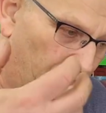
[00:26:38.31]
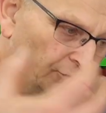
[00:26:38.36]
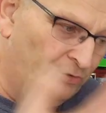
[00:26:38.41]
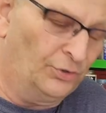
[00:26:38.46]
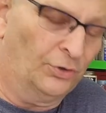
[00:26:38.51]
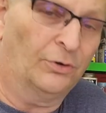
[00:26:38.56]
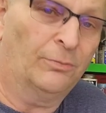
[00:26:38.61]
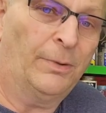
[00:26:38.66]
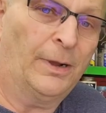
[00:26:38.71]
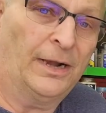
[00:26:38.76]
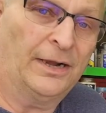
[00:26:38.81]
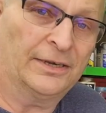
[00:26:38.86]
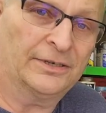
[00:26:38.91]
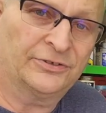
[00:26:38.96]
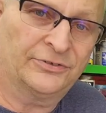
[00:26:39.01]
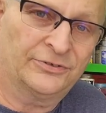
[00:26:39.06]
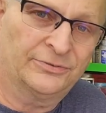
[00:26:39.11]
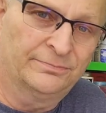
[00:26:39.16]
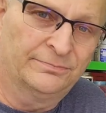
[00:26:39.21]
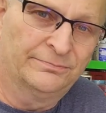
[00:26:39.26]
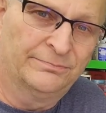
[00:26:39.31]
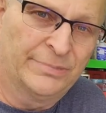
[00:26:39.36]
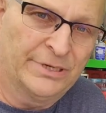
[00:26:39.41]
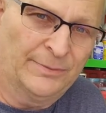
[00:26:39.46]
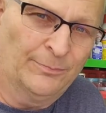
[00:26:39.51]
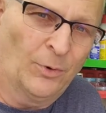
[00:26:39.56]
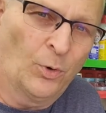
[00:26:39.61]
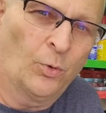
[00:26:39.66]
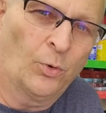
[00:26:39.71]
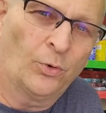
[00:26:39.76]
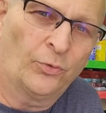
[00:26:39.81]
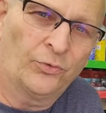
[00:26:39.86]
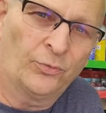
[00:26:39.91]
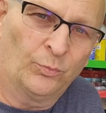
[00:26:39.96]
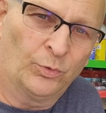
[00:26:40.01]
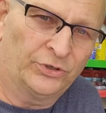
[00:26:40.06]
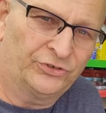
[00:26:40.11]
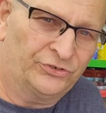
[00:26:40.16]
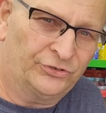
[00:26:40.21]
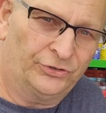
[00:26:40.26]
toolbox be more
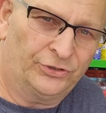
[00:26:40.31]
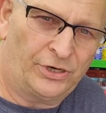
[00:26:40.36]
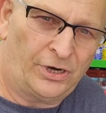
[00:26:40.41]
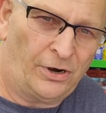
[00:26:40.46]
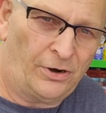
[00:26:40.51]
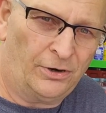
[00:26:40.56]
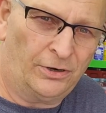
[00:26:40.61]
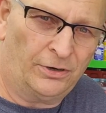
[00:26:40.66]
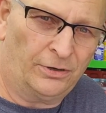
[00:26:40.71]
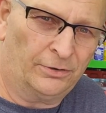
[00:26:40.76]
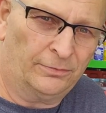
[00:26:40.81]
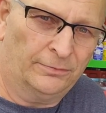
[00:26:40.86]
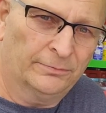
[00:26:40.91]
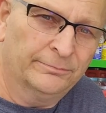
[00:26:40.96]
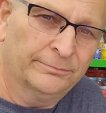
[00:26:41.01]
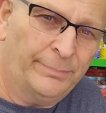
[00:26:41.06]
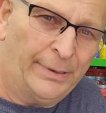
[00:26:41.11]
than what your car